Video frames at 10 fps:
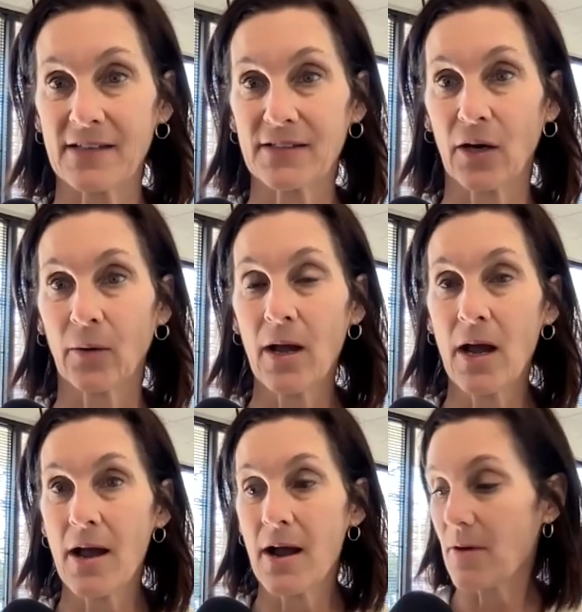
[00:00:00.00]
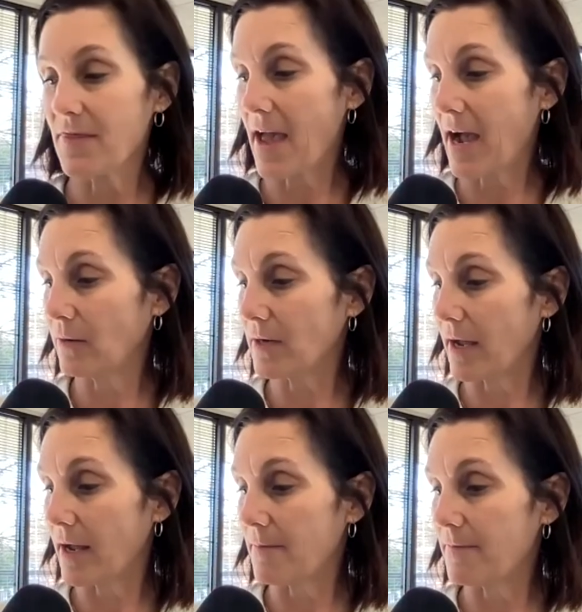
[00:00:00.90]
So without
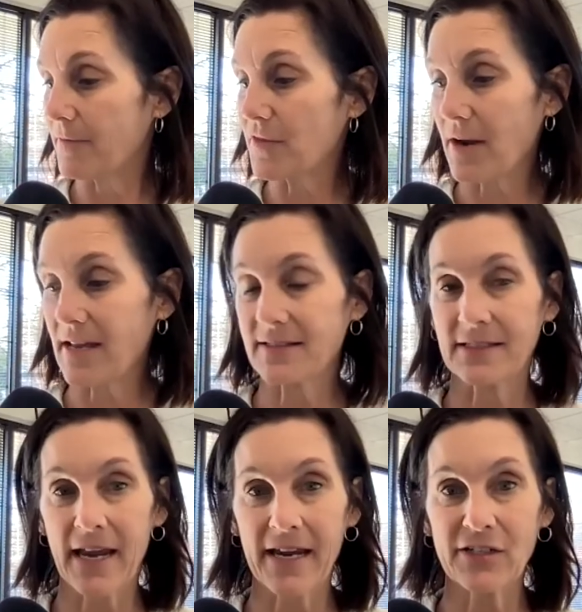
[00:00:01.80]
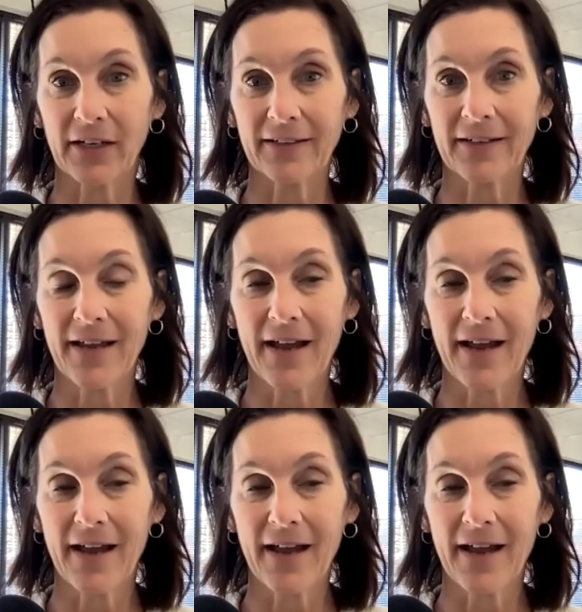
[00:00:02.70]
further hesitation,